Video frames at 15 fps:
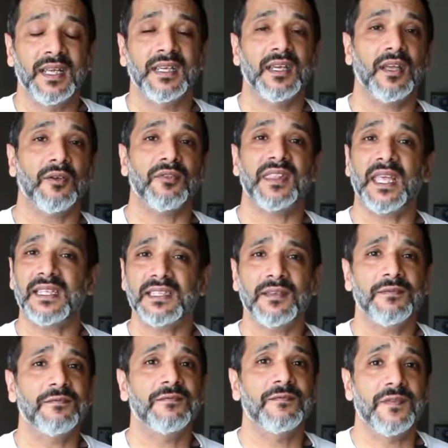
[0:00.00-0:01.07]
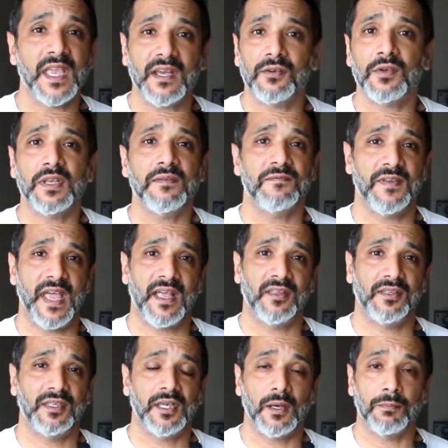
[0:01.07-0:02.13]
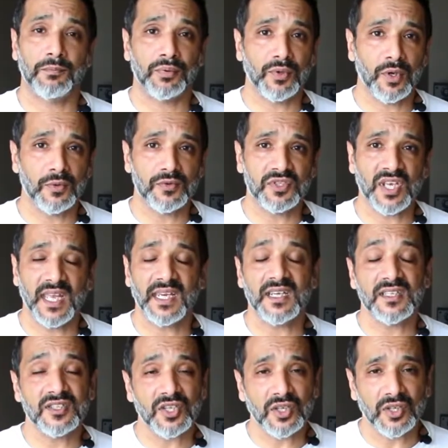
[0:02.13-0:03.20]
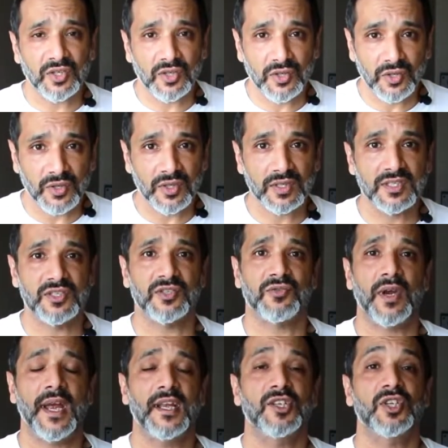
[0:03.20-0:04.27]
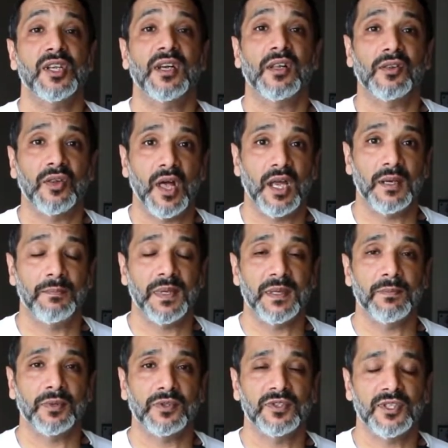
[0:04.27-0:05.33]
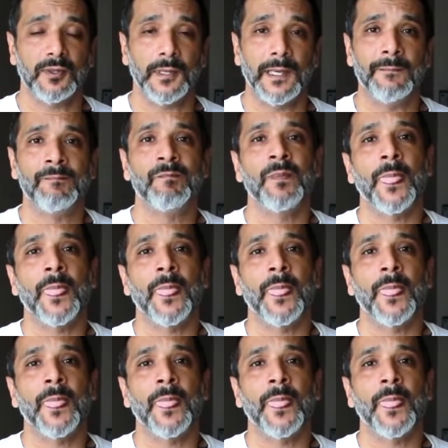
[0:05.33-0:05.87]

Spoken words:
Now, that's a very valid approach, and it's a good strategy, and a lot of people do it.